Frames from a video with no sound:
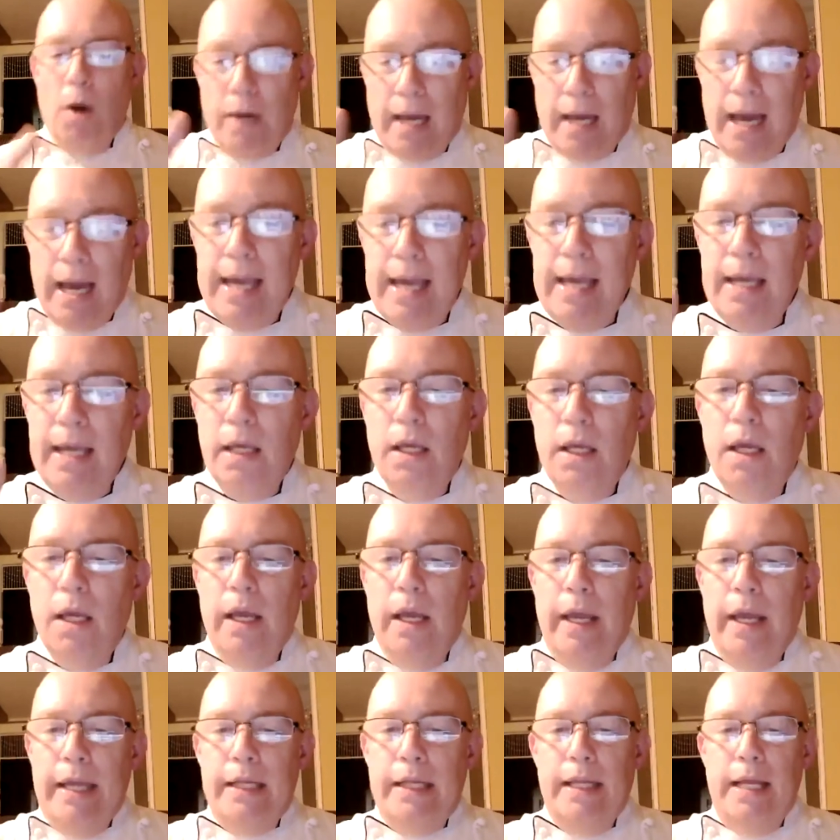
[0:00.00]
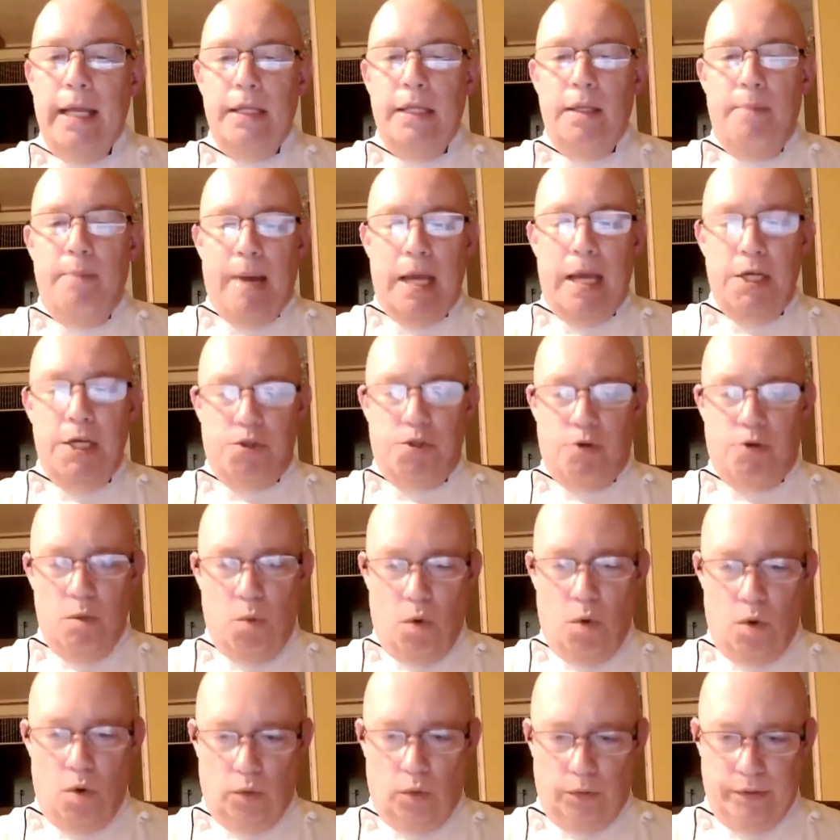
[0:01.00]
Okay. In the pastry
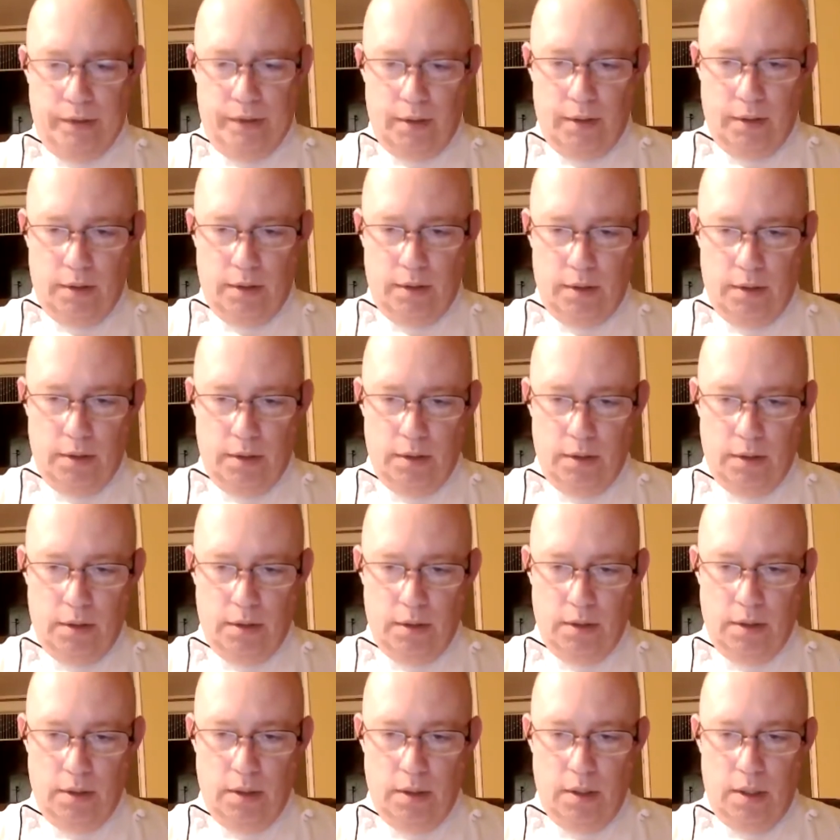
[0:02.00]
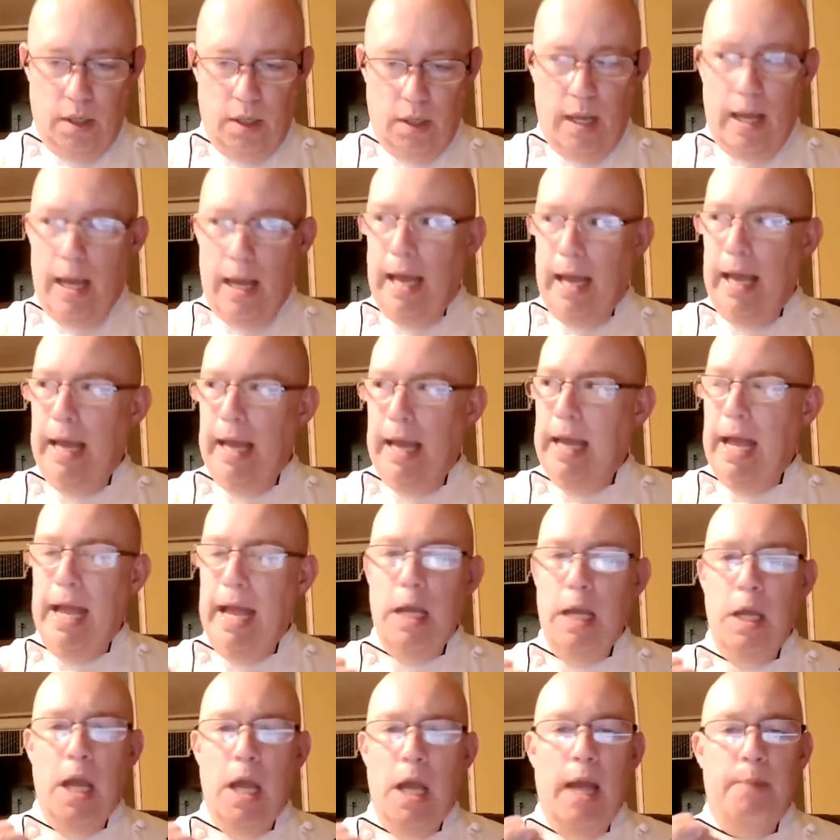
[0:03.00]
world,
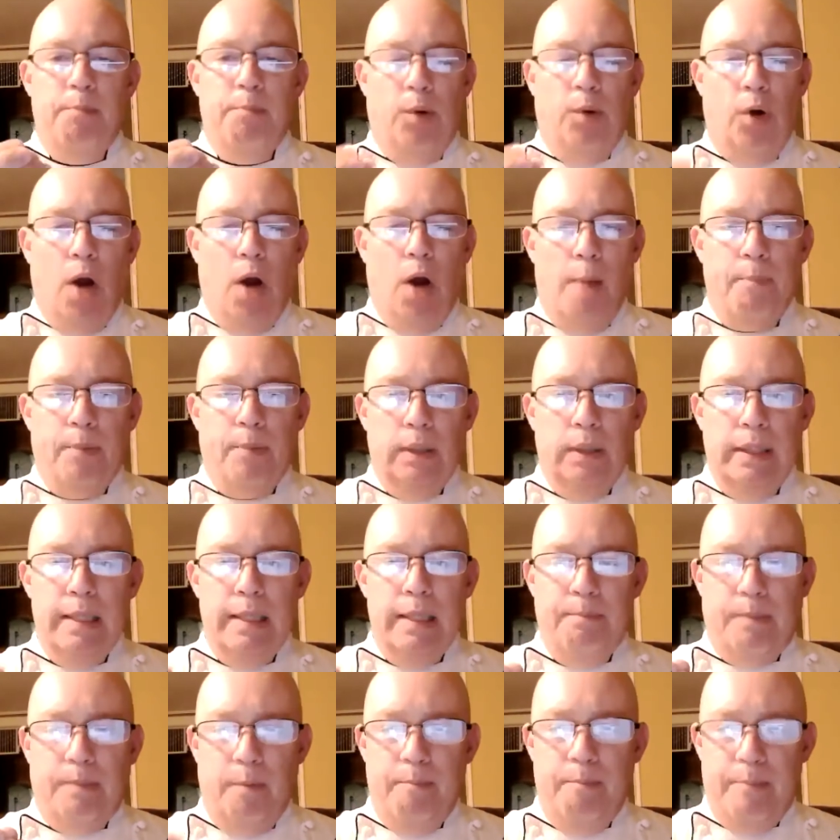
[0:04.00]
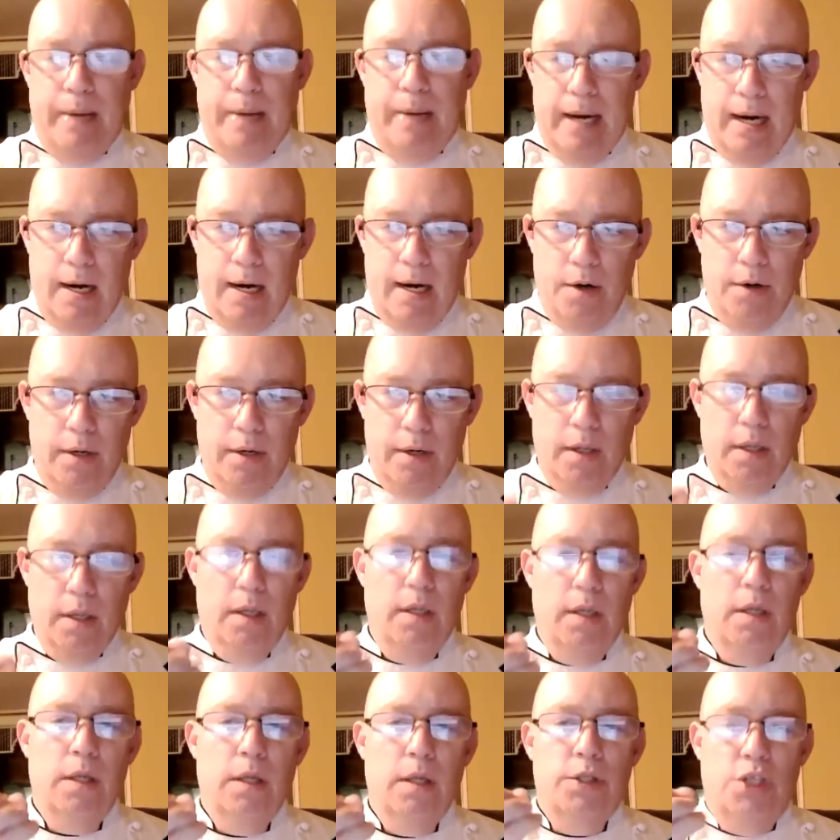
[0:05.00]
a properly prepared
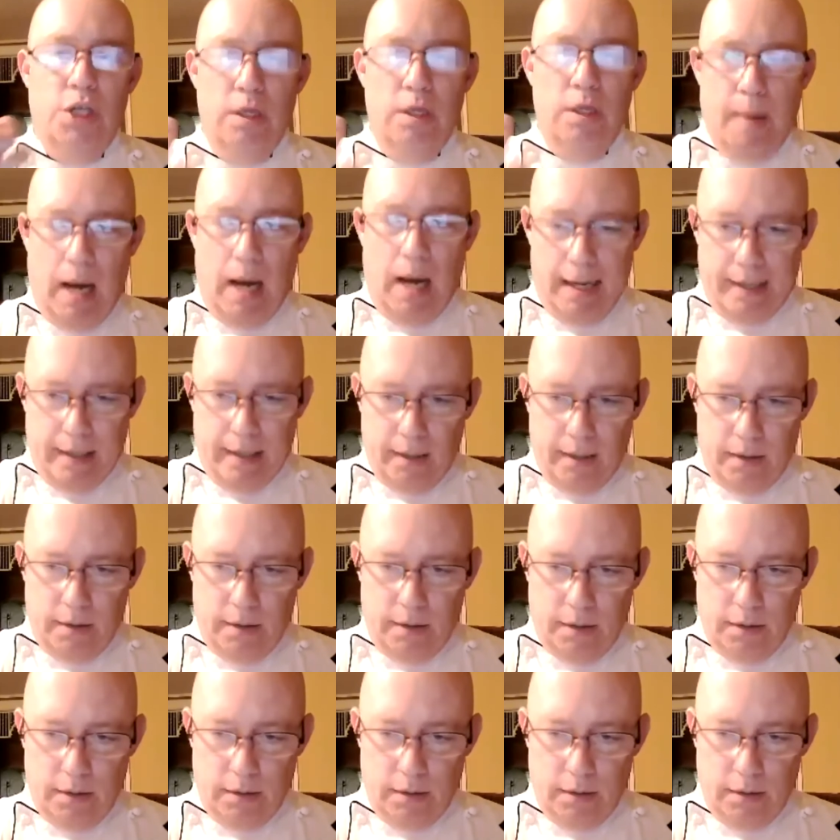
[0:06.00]
ciabatta